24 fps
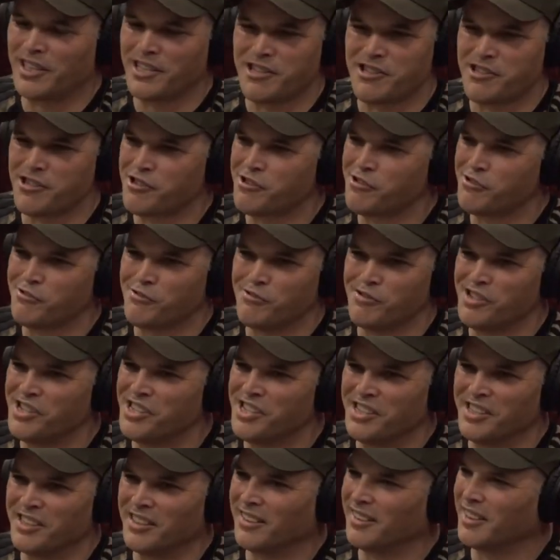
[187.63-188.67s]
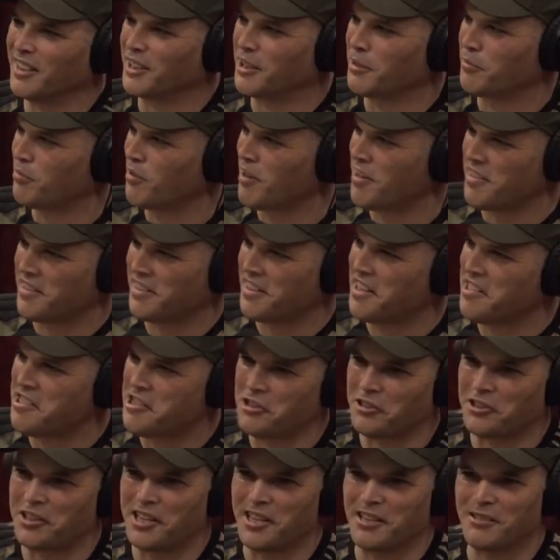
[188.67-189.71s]
issue in like the
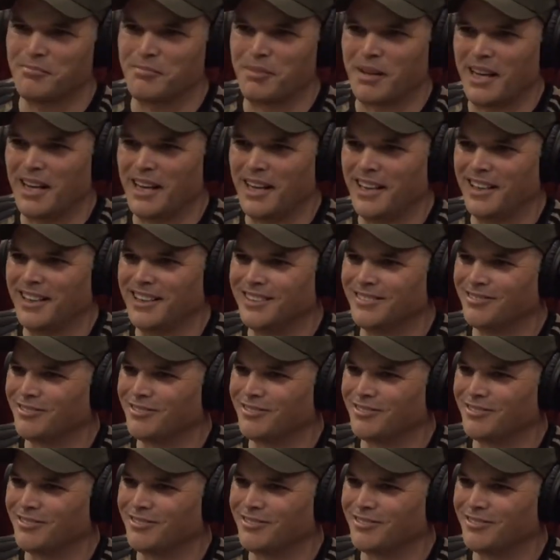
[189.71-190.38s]
presidential campaign,